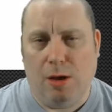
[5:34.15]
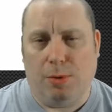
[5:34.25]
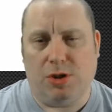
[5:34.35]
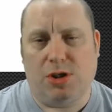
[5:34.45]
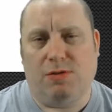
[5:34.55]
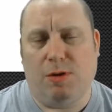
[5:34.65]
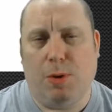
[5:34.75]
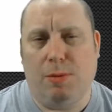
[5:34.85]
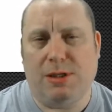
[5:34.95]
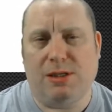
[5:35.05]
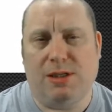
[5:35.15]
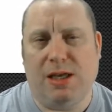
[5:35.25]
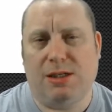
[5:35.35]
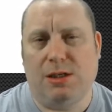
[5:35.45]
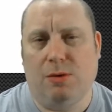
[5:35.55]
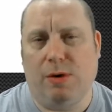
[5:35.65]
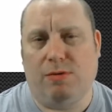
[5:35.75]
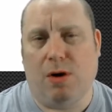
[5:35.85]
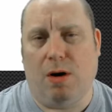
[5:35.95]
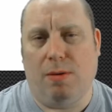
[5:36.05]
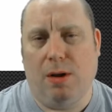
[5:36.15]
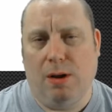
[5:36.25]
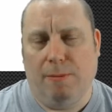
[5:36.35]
But just for the purposes of this, we've got